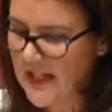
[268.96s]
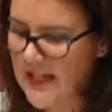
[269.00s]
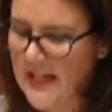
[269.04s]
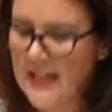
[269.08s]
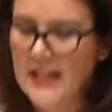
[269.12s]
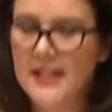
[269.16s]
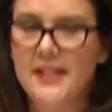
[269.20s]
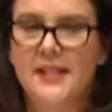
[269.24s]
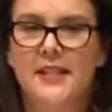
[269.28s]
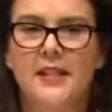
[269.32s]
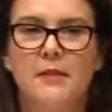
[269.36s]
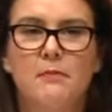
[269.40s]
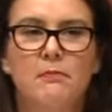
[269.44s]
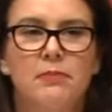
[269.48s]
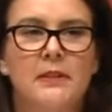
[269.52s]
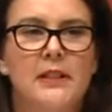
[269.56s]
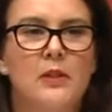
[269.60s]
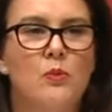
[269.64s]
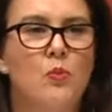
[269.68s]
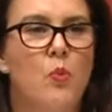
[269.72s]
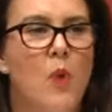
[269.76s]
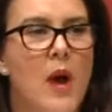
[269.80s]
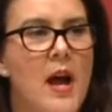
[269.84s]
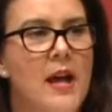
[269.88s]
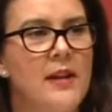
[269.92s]
is simply
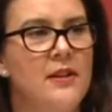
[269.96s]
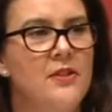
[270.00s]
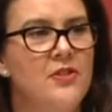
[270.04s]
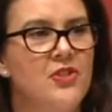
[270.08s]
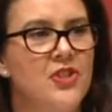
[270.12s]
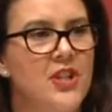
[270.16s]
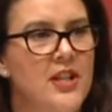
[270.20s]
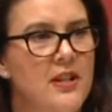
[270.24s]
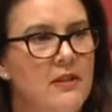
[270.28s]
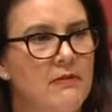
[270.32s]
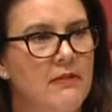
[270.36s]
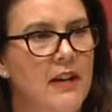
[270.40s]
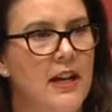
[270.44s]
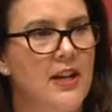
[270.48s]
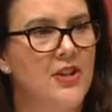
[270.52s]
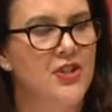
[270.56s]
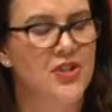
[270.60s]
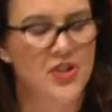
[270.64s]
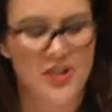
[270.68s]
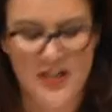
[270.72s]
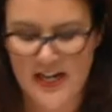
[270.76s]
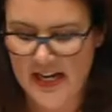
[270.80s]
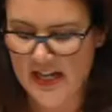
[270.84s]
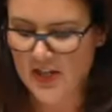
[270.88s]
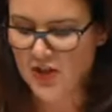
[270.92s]
one
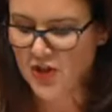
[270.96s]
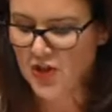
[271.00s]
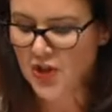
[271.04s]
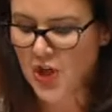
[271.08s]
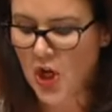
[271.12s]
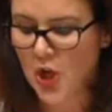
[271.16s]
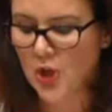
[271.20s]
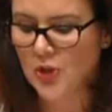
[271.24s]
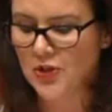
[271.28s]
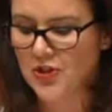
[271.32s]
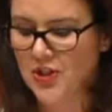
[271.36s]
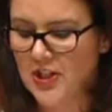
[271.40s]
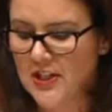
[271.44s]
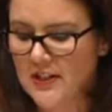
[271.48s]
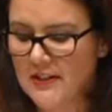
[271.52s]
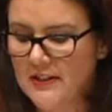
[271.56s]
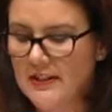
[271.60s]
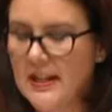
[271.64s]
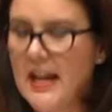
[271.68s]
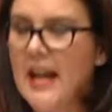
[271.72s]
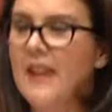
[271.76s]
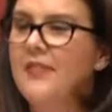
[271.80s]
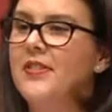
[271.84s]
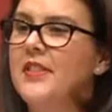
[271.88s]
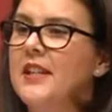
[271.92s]
generation indulging
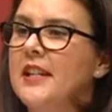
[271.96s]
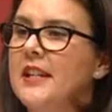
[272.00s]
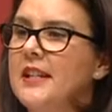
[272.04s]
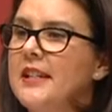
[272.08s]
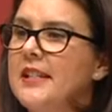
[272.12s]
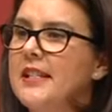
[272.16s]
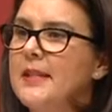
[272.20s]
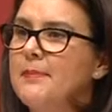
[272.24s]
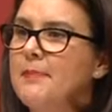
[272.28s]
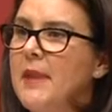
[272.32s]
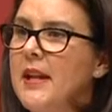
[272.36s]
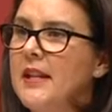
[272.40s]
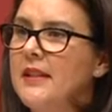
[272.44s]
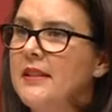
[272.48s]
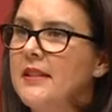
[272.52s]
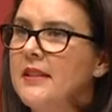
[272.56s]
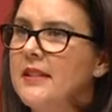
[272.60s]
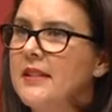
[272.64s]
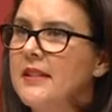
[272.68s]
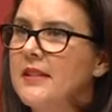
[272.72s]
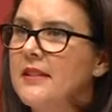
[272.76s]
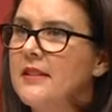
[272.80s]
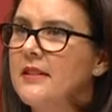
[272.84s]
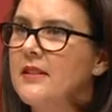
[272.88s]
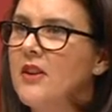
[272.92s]
at the
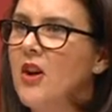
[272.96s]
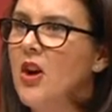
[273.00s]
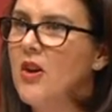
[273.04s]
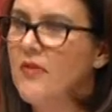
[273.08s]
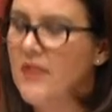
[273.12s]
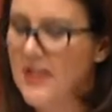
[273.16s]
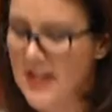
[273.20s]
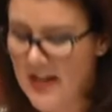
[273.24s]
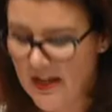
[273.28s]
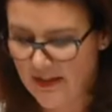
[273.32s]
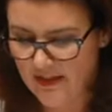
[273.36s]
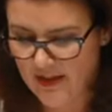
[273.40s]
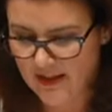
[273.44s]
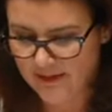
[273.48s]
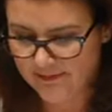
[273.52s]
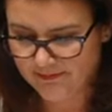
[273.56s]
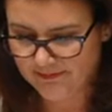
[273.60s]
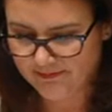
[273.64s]
expense of another.